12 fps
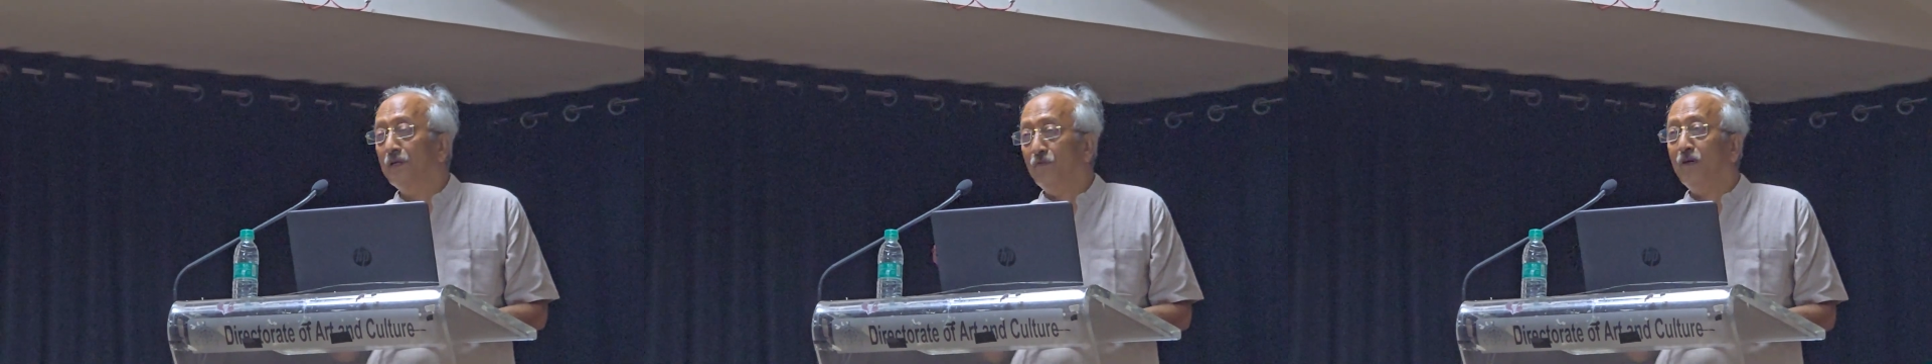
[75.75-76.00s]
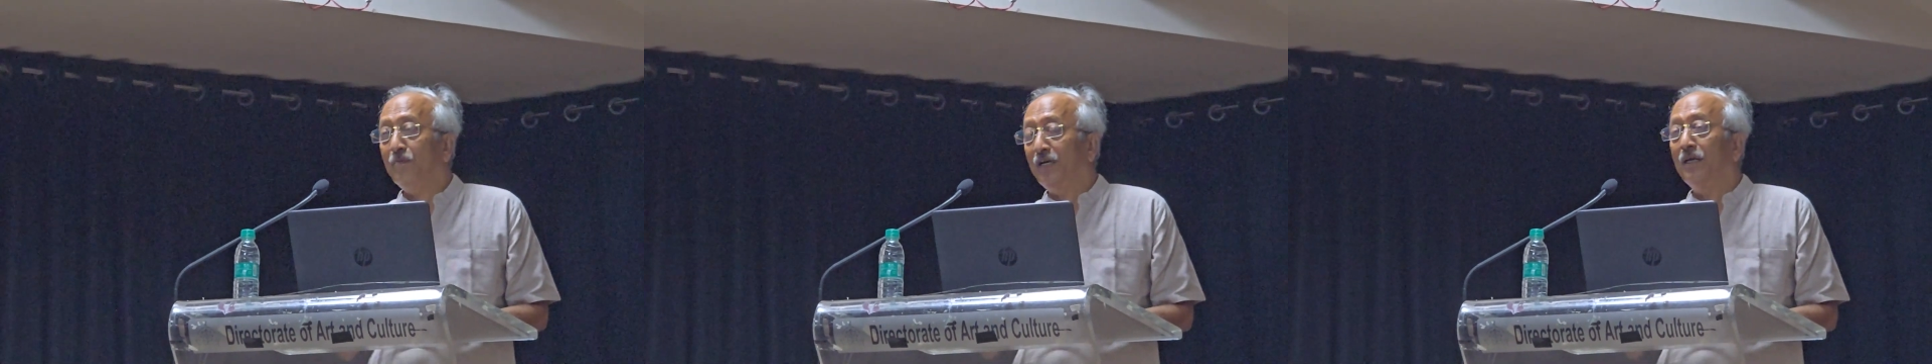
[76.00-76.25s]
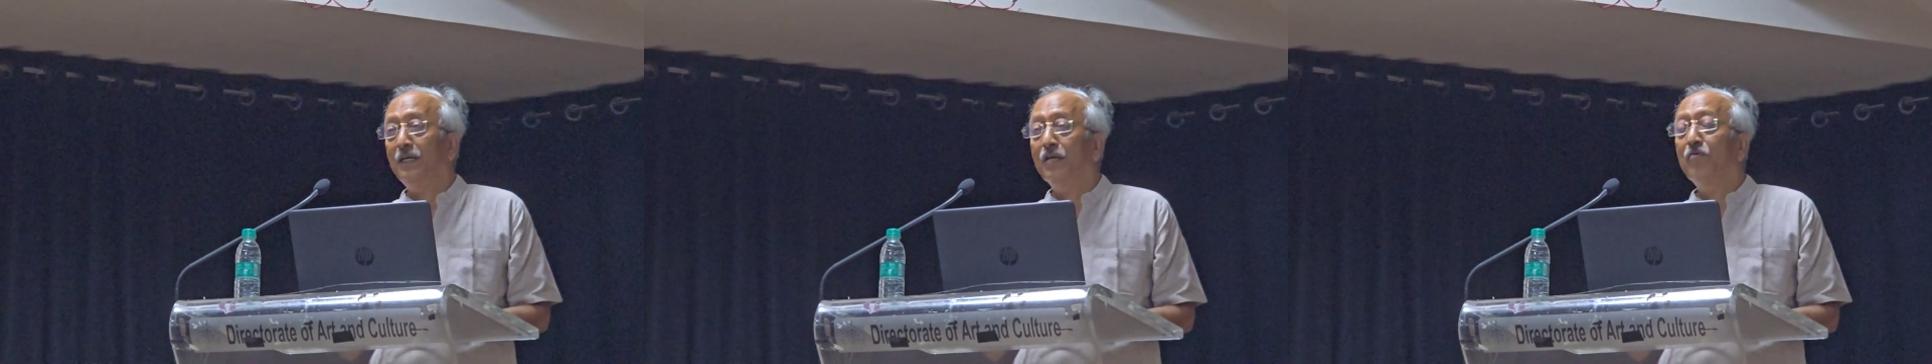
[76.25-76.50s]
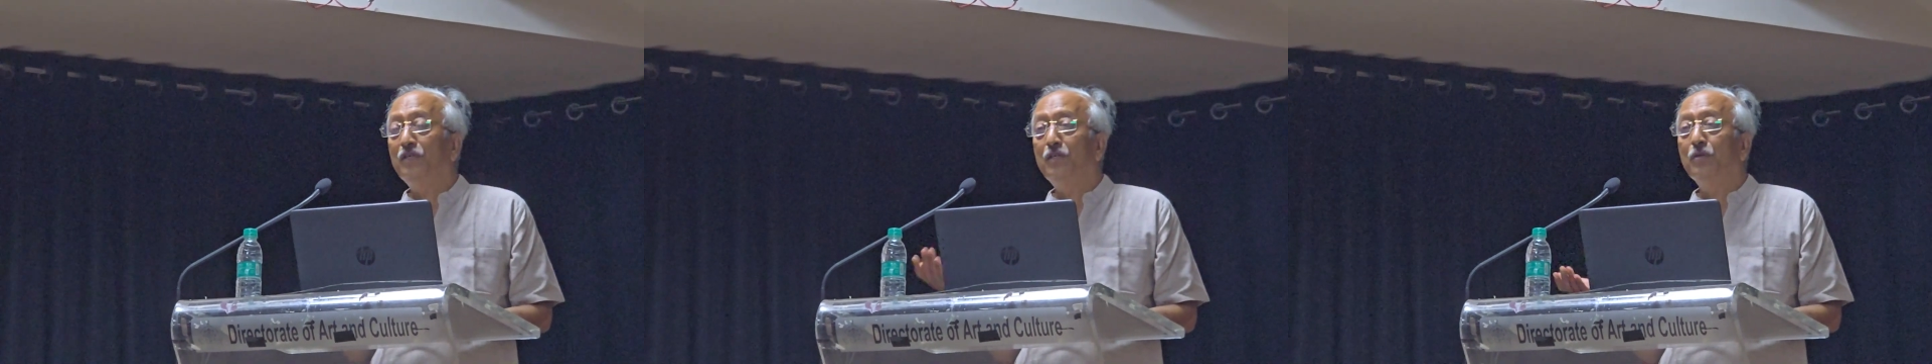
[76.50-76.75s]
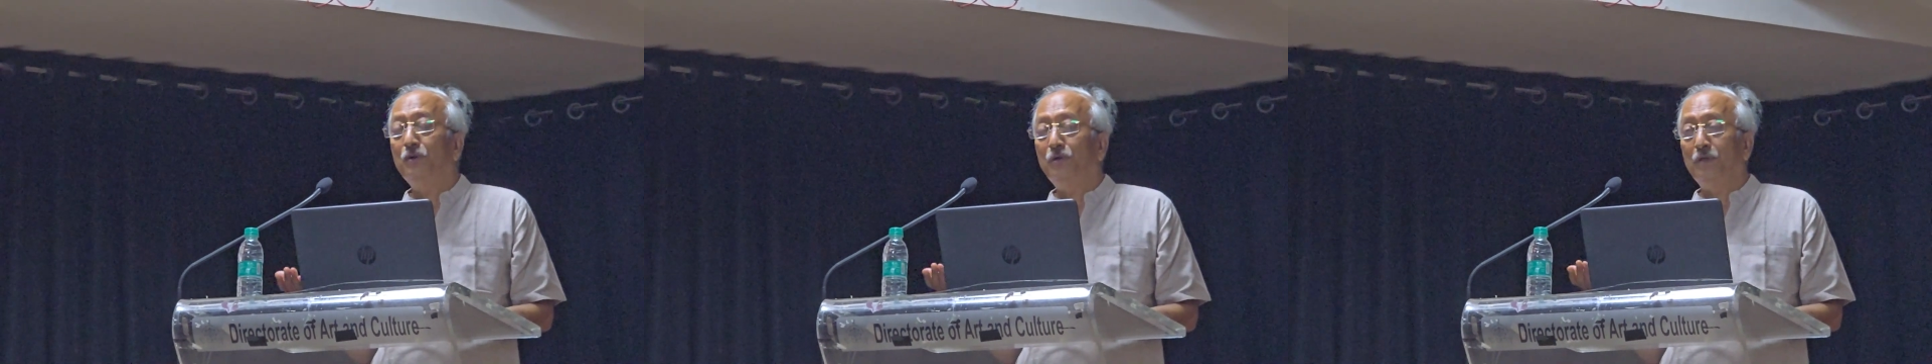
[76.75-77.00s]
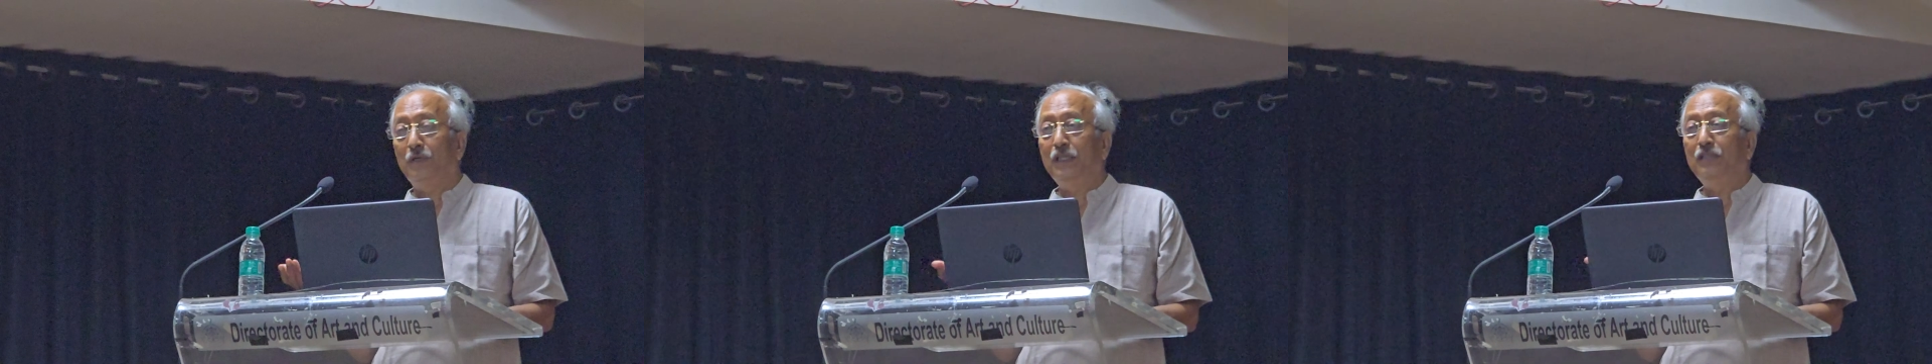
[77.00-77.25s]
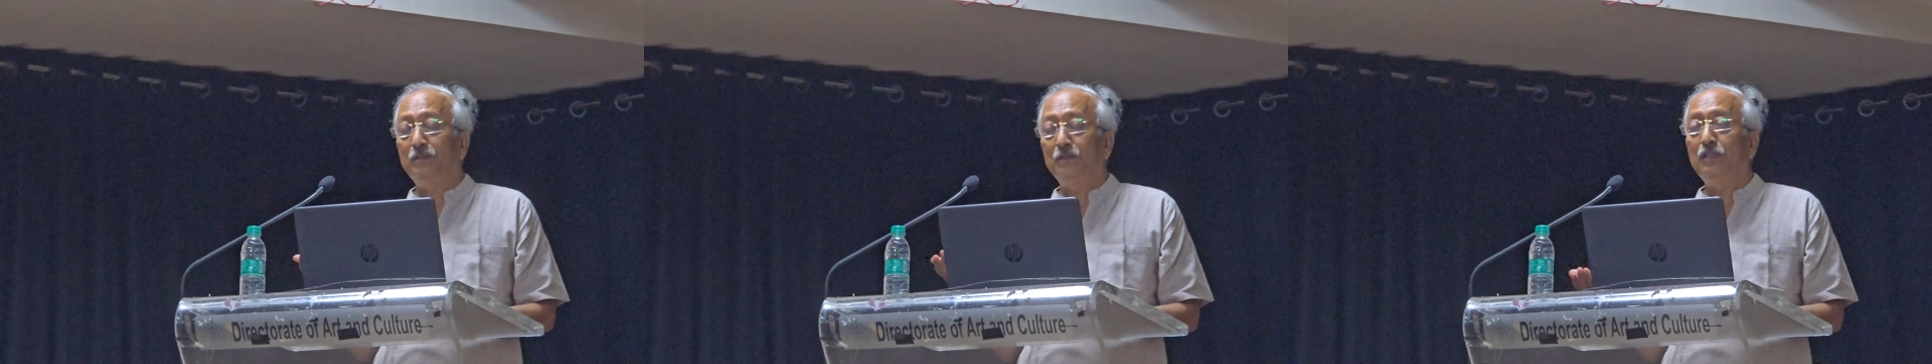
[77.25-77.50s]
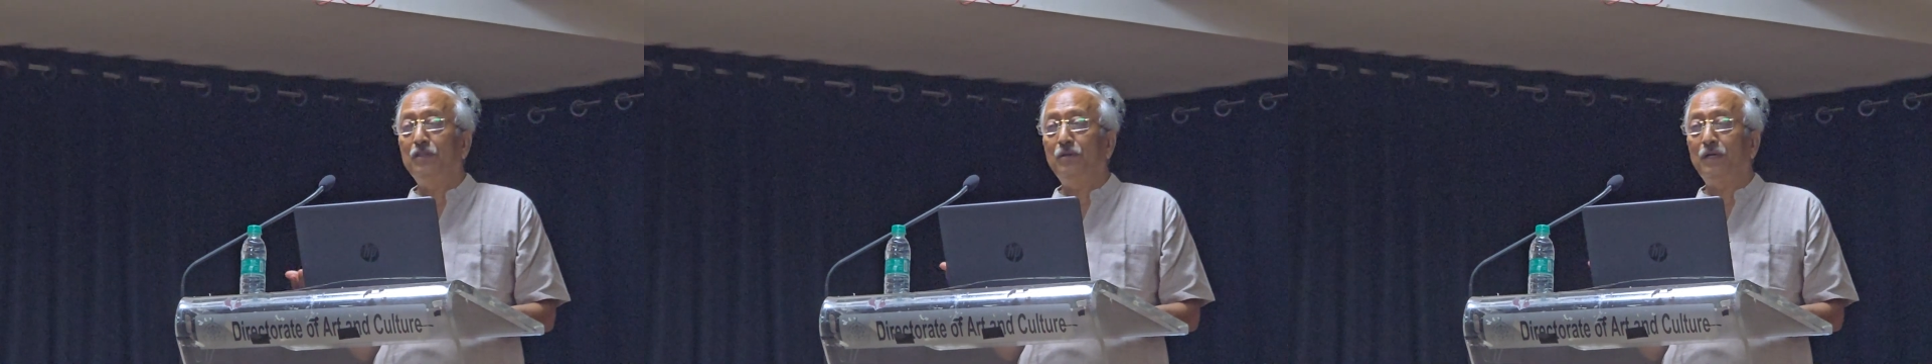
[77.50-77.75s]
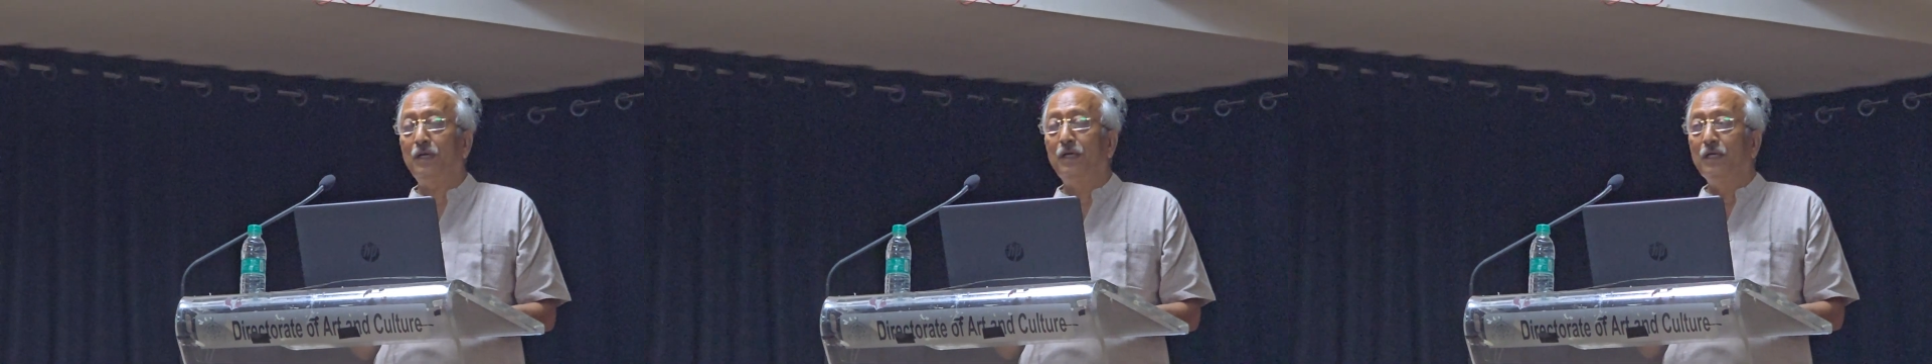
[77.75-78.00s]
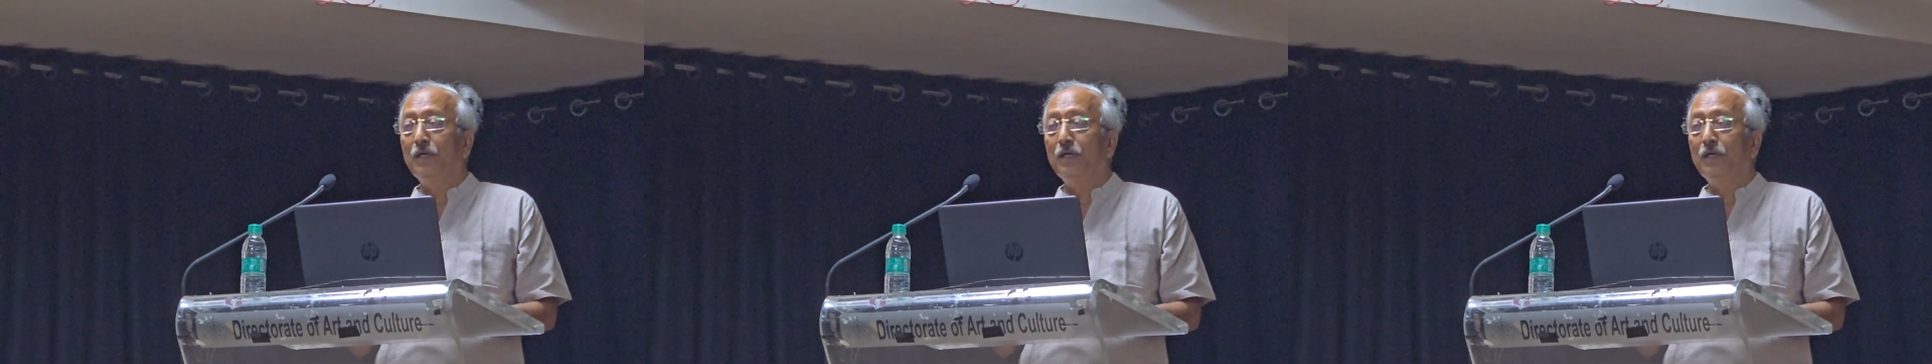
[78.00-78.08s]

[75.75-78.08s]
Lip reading: environment like we see today.